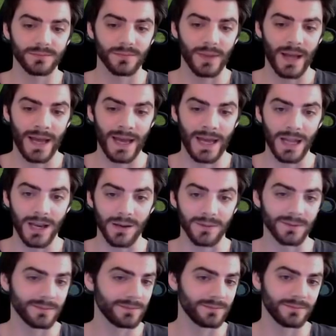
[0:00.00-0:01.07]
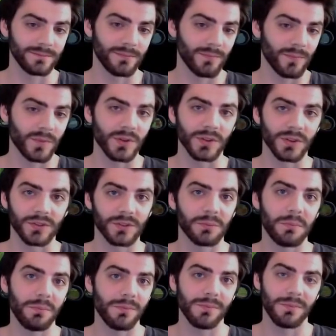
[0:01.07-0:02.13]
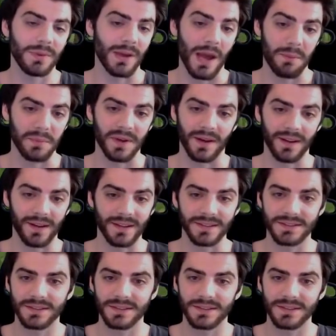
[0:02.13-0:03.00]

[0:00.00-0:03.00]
and just be happy, I guess.